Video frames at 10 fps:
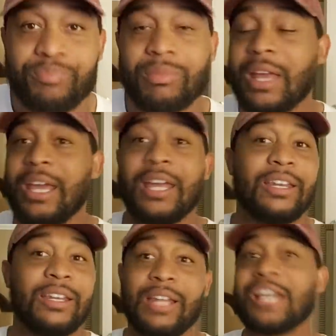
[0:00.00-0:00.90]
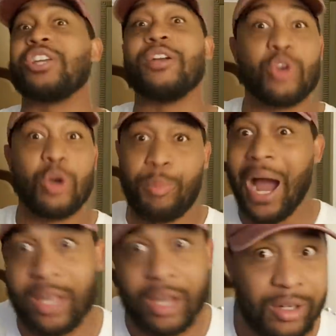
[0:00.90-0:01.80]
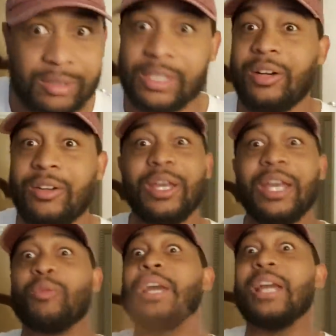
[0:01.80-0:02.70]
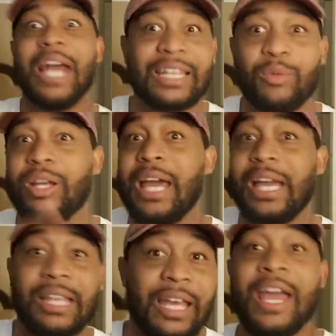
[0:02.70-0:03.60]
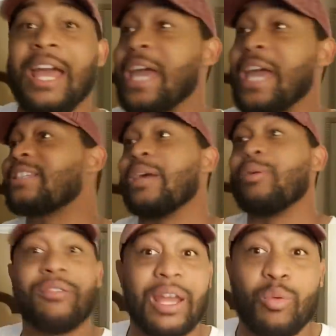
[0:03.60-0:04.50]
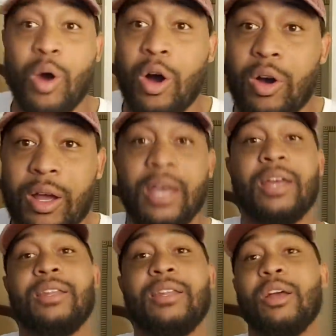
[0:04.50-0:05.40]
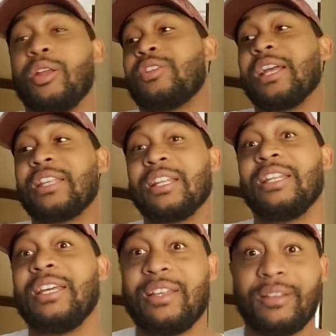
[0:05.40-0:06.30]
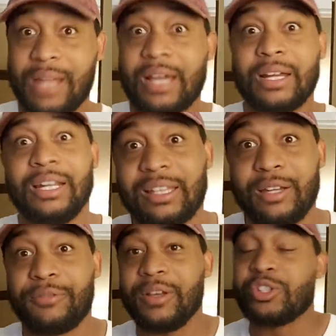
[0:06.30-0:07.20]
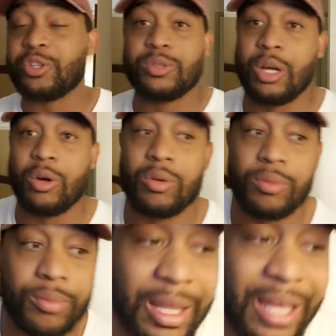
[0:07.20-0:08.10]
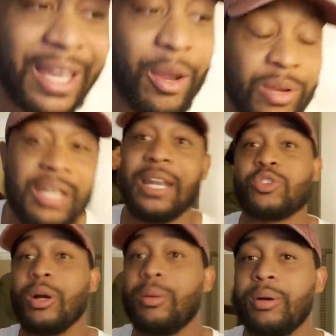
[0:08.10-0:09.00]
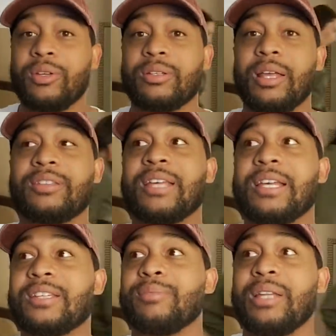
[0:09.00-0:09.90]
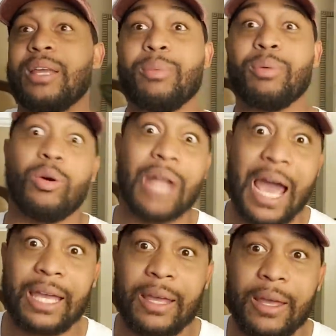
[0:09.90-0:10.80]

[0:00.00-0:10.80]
And then like Sheriff Joe Pio, you know, you get reelected, and they can say whatever they want. They're technically like an elected official. So they can't really get in trouble if they say something that people don't like.